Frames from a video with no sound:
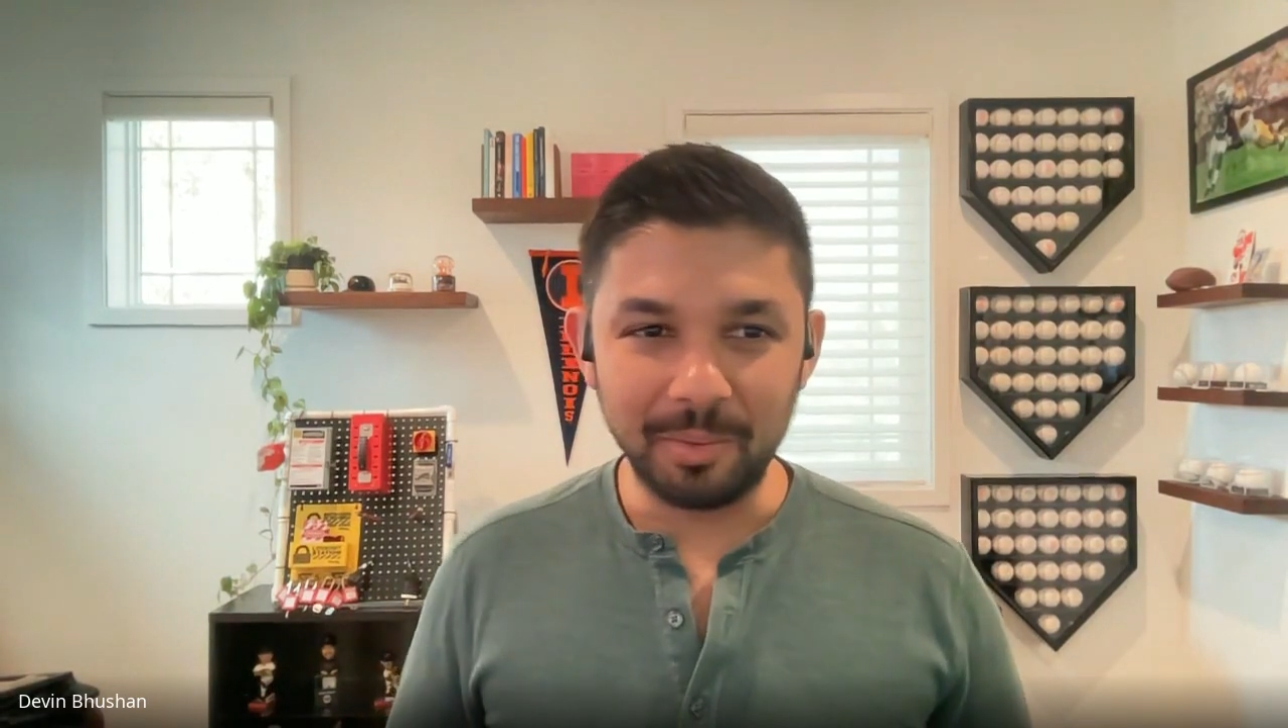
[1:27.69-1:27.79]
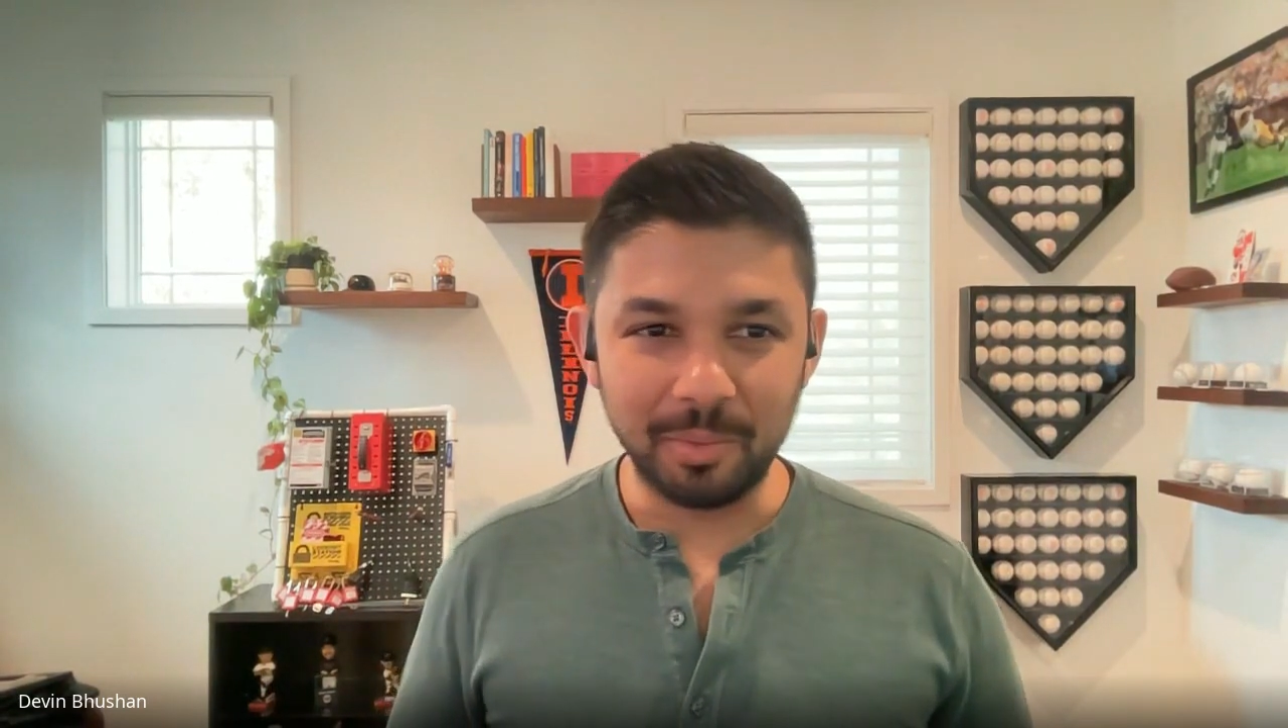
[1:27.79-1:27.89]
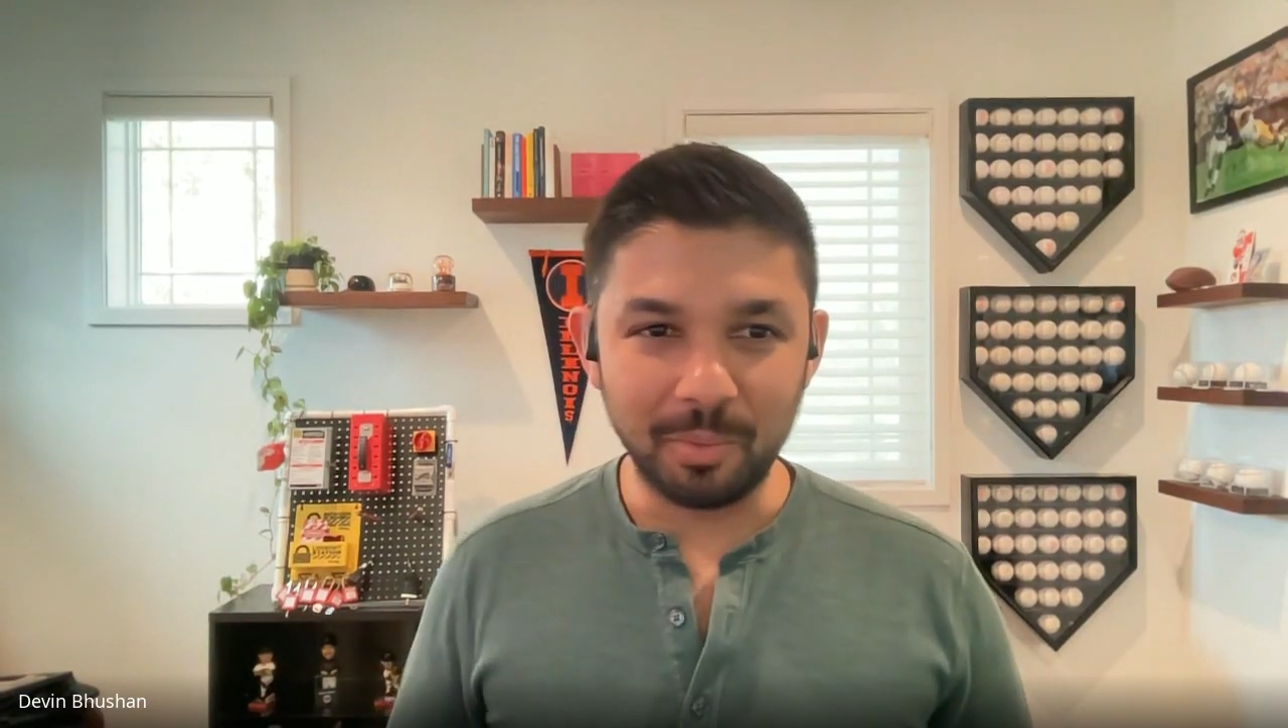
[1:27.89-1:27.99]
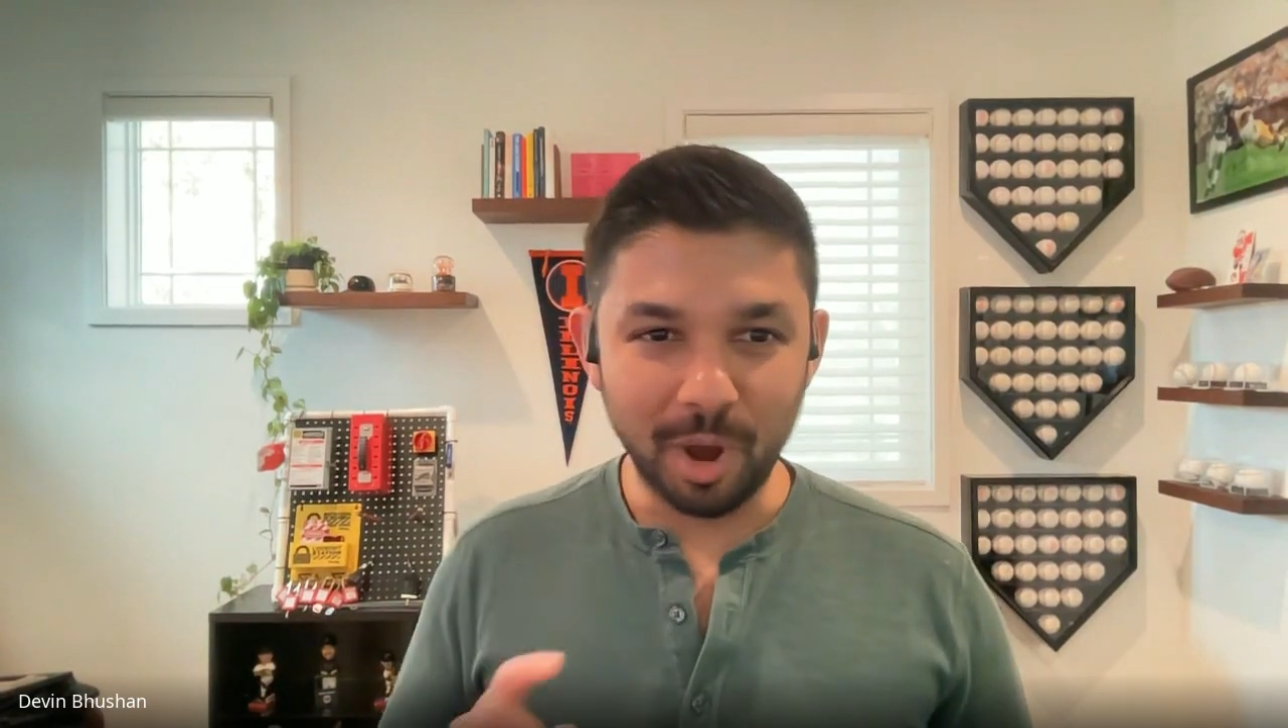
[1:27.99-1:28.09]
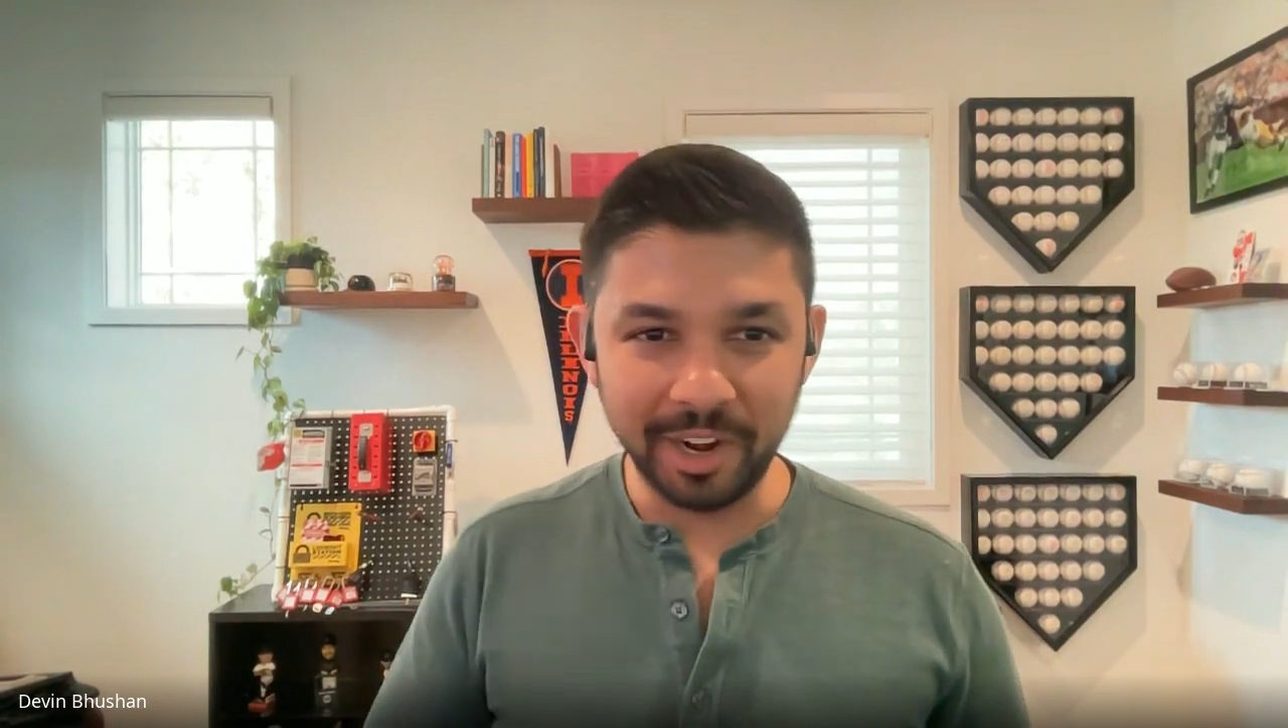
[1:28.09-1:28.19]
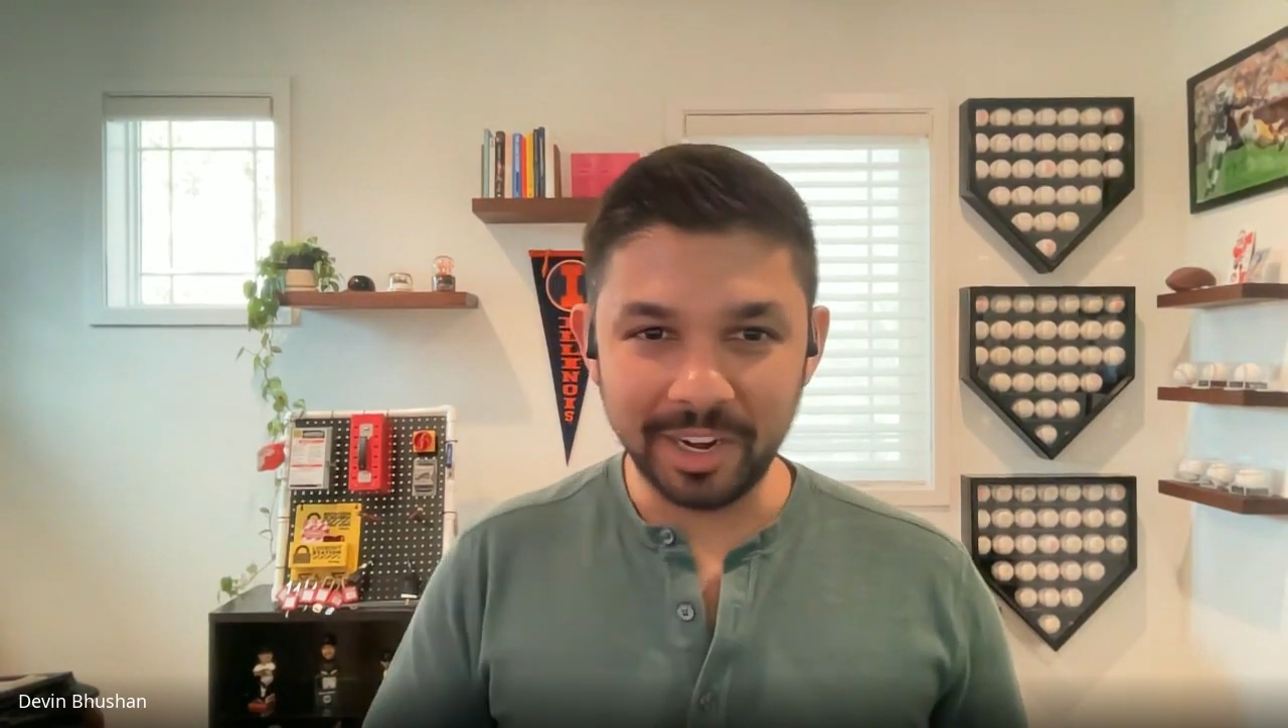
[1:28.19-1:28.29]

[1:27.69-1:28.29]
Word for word: one